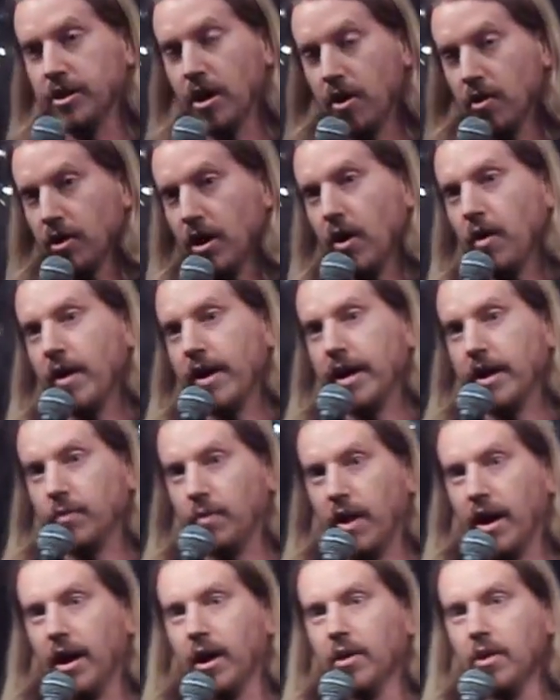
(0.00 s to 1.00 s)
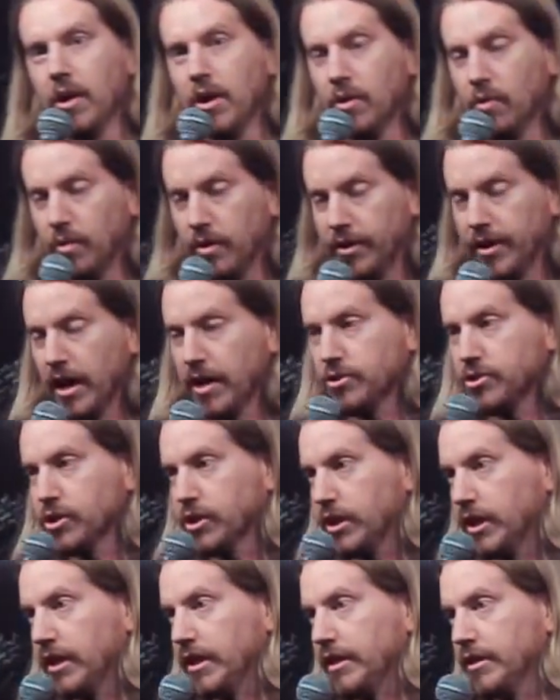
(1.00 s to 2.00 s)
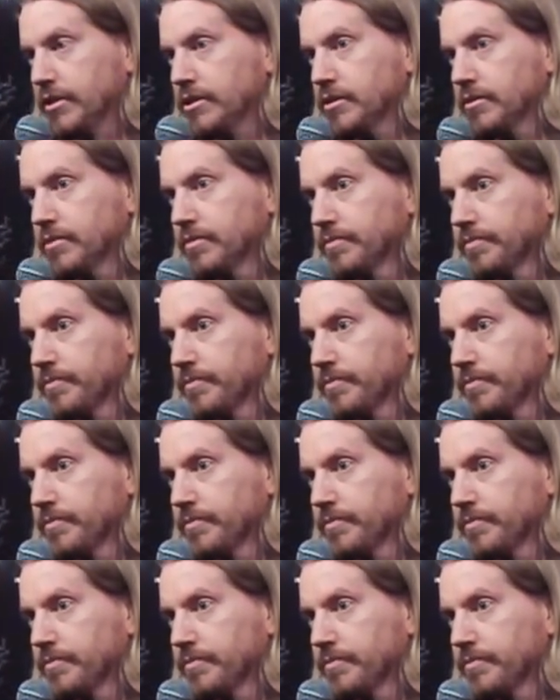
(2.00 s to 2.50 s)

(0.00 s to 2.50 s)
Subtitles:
don't go anywhere without your keys.